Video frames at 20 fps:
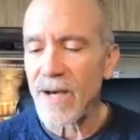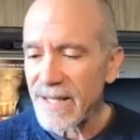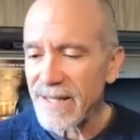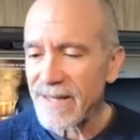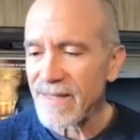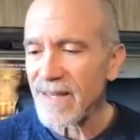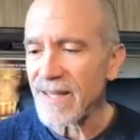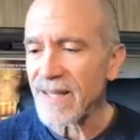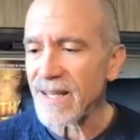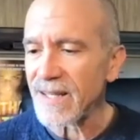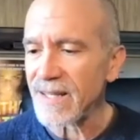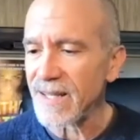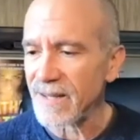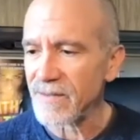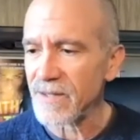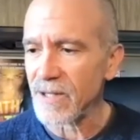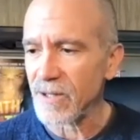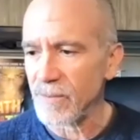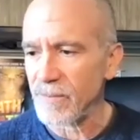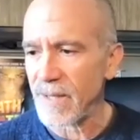I think I'd
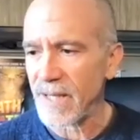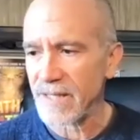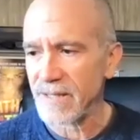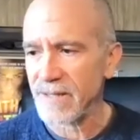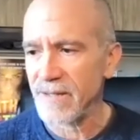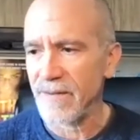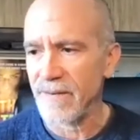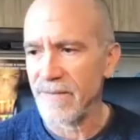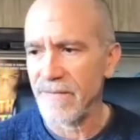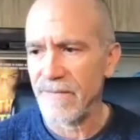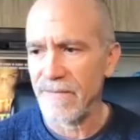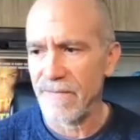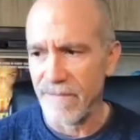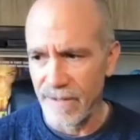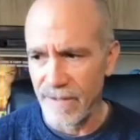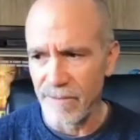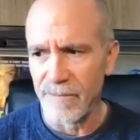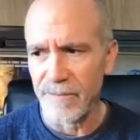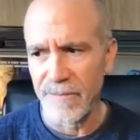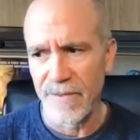have to go back to the
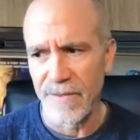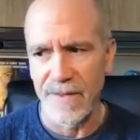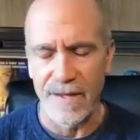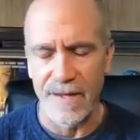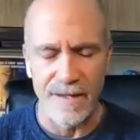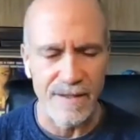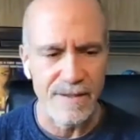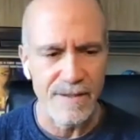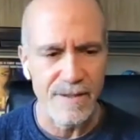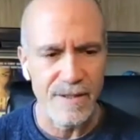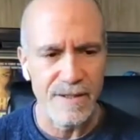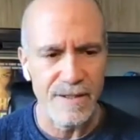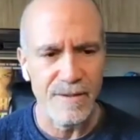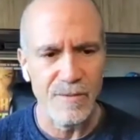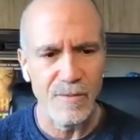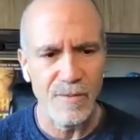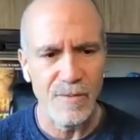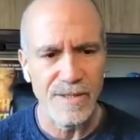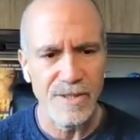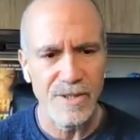film thing,
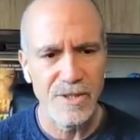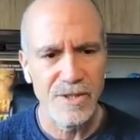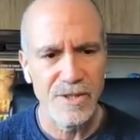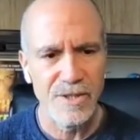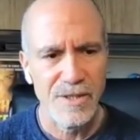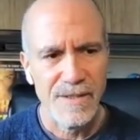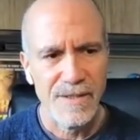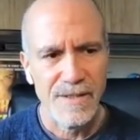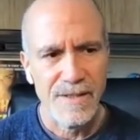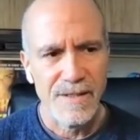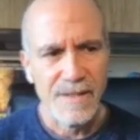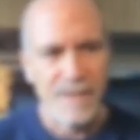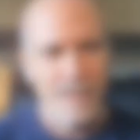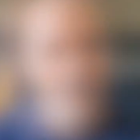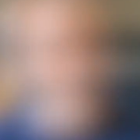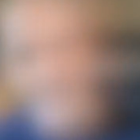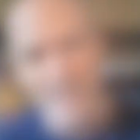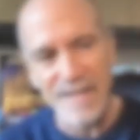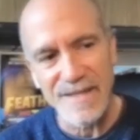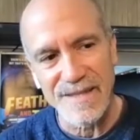which
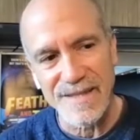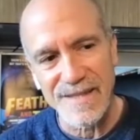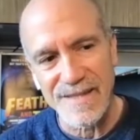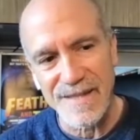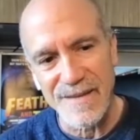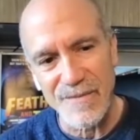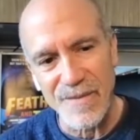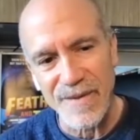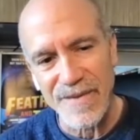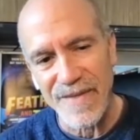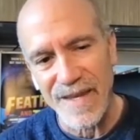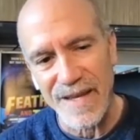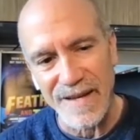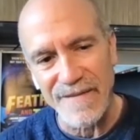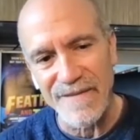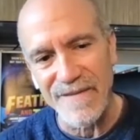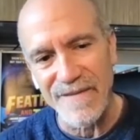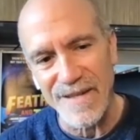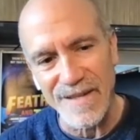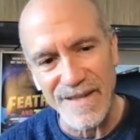that's the one thing
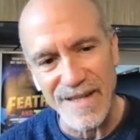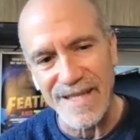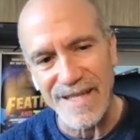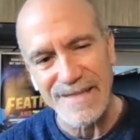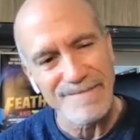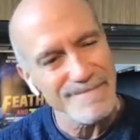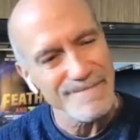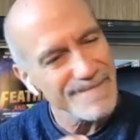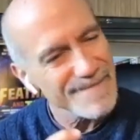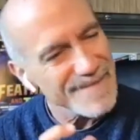I feel like